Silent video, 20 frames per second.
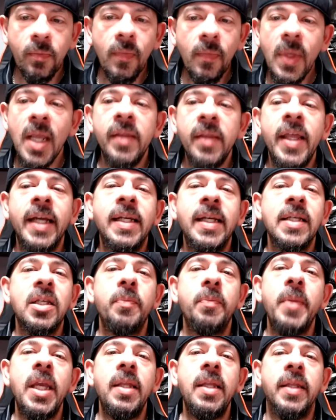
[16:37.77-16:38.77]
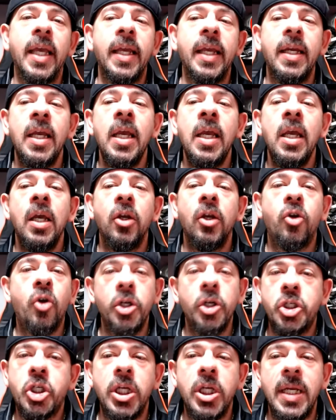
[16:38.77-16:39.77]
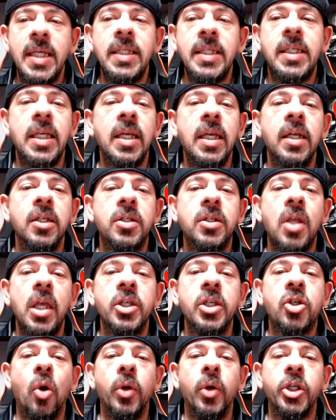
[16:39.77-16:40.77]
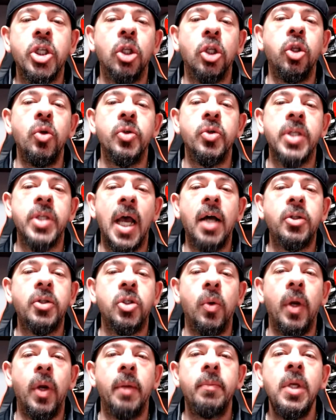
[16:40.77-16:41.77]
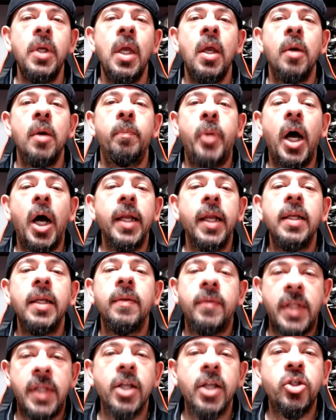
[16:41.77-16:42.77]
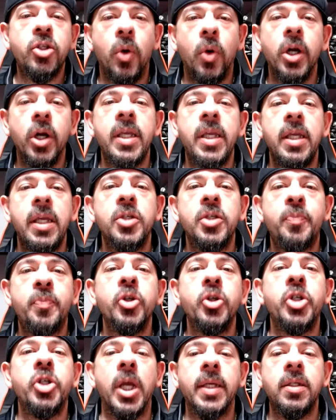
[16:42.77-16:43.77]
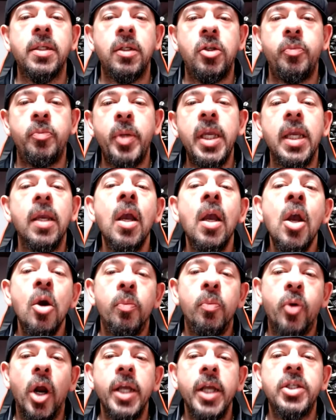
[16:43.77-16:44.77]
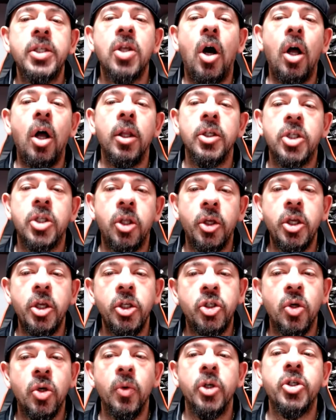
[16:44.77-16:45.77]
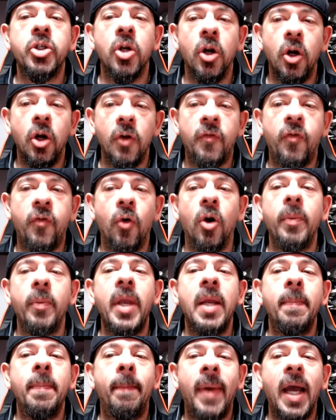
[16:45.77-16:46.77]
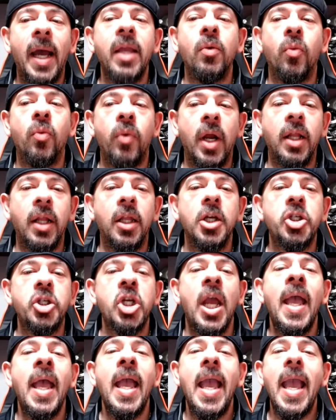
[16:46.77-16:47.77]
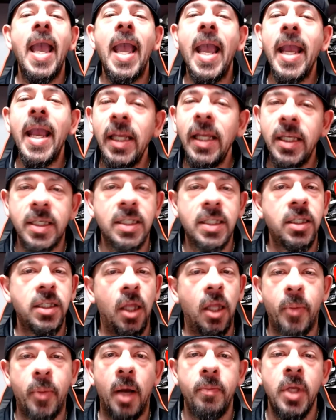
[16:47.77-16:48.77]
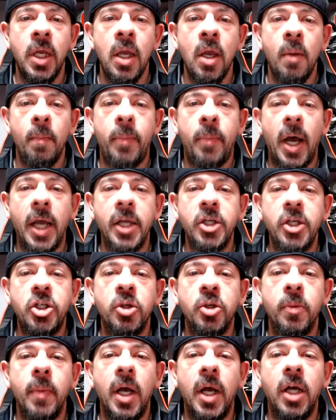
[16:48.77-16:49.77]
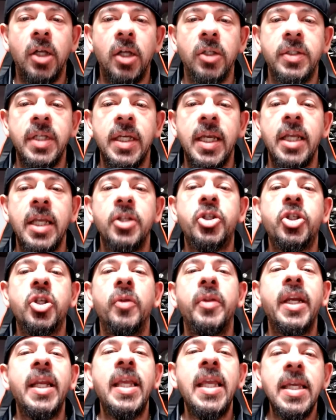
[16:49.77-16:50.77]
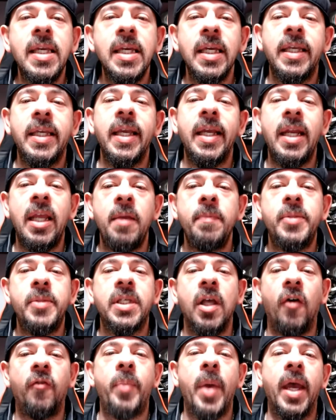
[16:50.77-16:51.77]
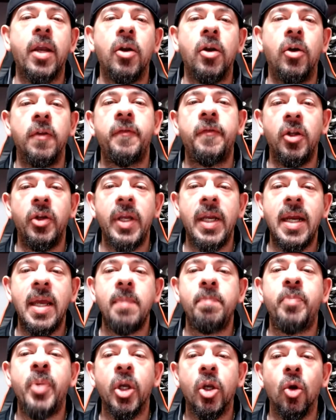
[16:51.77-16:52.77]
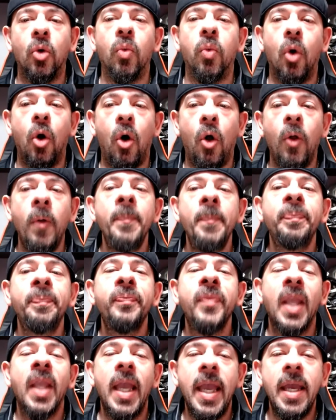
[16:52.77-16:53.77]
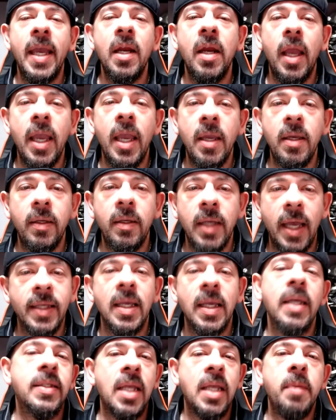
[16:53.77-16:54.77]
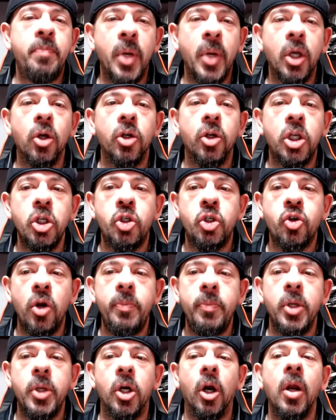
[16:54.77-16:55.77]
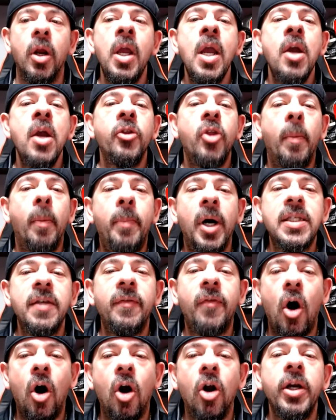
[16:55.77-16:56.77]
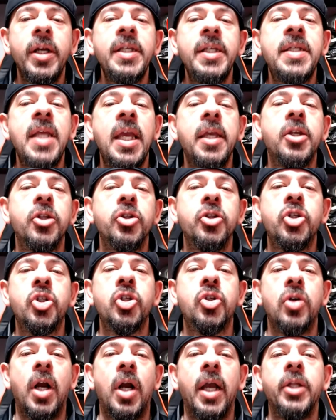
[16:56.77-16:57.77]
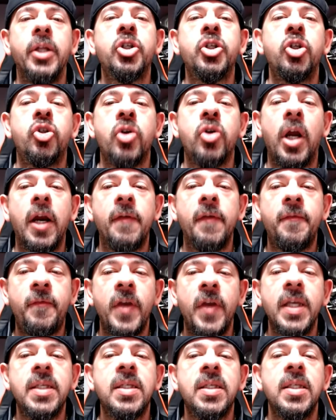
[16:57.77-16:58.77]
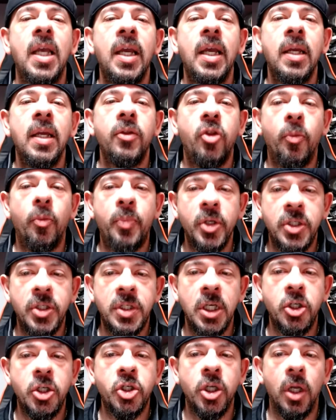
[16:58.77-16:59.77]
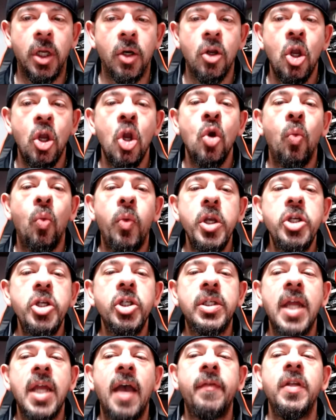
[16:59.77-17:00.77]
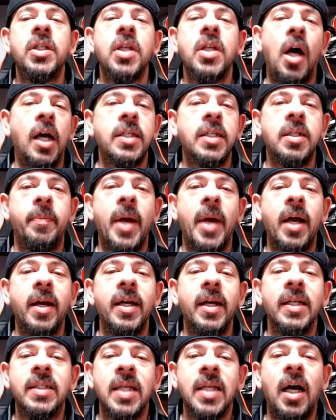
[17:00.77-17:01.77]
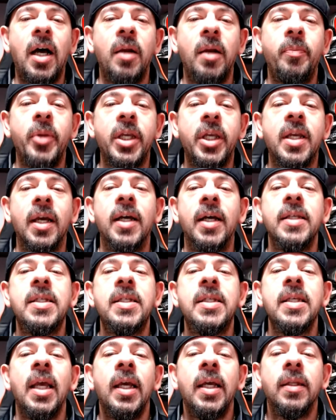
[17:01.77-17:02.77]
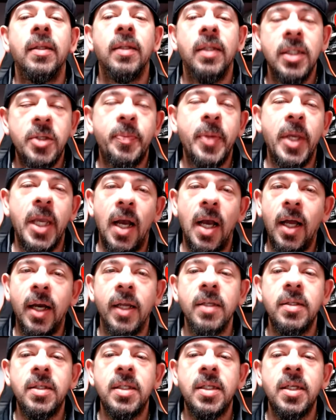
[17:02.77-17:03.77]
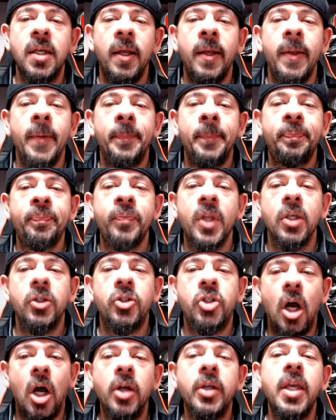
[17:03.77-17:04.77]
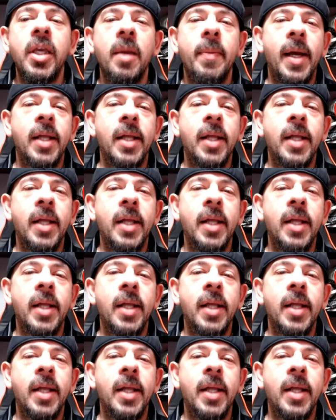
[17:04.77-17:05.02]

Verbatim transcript: That doesn't mean that Christian Izien is going to lose out to him, but that's where he is projected to be. Bryce Hall is looking to return to form and might relish any slip-up by Jamel Dean so that he can get himself back on the field in a bigger role and as a bigger contributor. The Bucs have already taken strides to try to fix the position. We just haven't talked about it a ton because, let's be honest, talking about the Bucs